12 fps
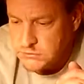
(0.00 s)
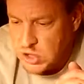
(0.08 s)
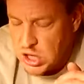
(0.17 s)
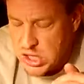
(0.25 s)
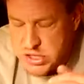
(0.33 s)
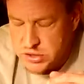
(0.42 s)

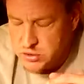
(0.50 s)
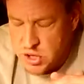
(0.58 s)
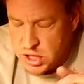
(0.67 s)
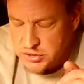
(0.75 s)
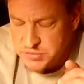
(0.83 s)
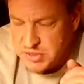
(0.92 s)

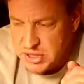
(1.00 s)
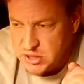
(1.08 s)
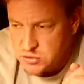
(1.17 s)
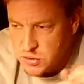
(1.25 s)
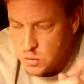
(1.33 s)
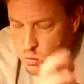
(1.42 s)
electronic speed
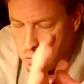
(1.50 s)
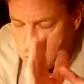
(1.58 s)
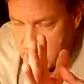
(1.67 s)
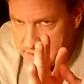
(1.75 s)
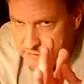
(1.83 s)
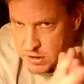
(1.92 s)
control,
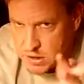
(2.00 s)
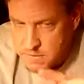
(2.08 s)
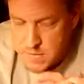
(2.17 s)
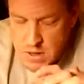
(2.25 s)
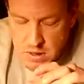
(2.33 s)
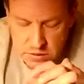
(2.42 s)
whatever.
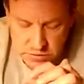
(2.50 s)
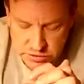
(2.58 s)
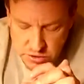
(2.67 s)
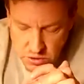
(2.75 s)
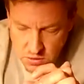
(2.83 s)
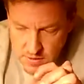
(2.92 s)

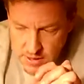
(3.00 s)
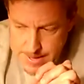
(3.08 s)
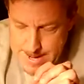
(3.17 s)
So